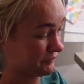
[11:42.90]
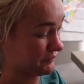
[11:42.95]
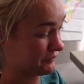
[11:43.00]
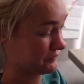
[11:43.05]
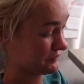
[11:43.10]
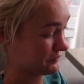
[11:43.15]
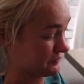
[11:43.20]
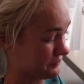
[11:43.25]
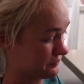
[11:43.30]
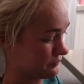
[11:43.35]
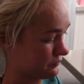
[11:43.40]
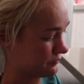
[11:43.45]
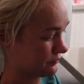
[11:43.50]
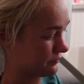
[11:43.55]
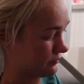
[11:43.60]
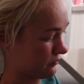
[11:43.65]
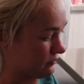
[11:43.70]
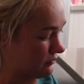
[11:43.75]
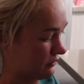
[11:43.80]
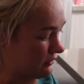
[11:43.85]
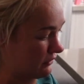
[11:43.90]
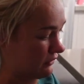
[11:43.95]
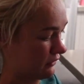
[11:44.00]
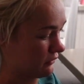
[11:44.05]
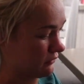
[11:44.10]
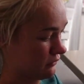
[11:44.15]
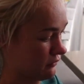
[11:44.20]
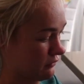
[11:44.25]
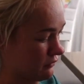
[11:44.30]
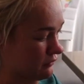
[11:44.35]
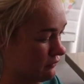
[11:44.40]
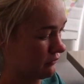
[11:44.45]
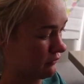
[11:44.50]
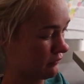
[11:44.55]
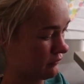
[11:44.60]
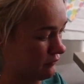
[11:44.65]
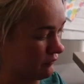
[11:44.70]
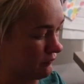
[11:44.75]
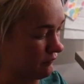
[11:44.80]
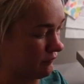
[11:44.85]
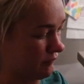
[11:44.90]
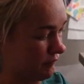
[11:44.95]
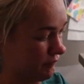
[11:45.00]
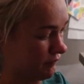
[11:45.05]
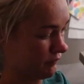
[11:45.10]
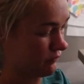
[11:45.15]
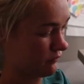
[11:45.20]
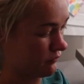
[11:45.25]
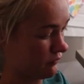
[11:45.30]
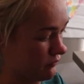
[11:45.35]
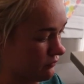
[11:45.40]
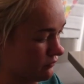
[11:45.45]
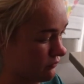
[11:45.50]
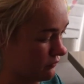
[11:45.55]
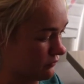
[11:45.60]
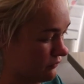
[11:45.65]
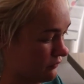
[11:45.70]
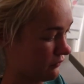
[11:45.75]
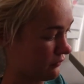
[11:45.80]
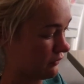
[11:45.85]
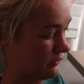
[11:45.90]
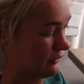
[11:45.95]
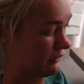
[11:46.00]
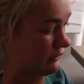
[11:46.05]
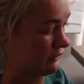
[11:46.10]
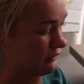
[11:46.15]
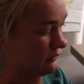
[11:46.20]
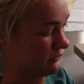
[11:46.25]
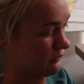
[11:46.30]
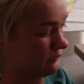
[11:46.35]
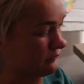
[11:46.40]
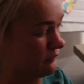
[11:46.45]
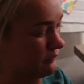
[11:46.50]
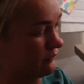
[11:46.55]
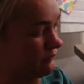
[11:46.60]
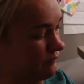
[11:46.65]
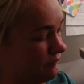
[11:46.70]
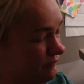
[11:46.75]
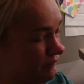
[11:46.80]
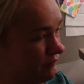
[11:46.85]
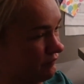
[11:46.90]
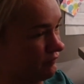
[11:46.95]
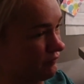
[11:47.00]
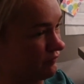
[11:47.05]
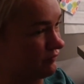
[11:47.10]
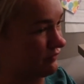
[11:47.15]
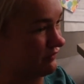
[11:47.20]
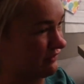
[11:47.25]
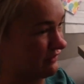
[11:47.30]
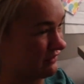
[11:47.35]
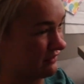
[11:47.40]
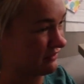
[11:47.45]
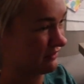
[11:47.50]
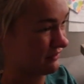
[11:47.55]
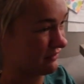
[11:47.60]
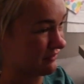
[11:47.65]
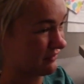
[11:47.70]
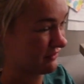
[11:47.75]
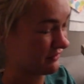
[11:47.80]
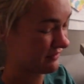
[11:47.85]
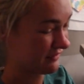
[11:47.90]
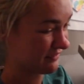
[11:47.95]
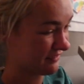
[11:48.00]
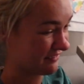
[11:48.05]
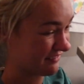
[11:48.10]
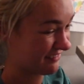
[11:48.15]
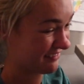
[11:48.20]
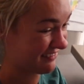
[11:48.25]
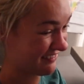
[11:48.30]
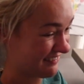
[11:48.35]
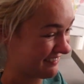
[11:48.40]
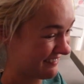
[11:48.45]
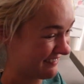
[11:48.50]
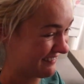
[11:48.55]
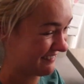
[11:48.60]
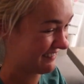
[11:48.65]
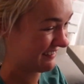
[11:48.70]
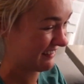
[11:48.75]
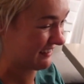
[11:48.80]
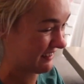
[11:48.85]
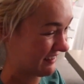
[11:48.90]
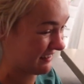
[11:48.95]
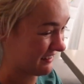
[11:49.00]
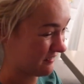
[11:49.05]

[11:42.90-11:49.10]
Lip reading: And if not, she'll get ear sores. And she was heartbroken. She was crying.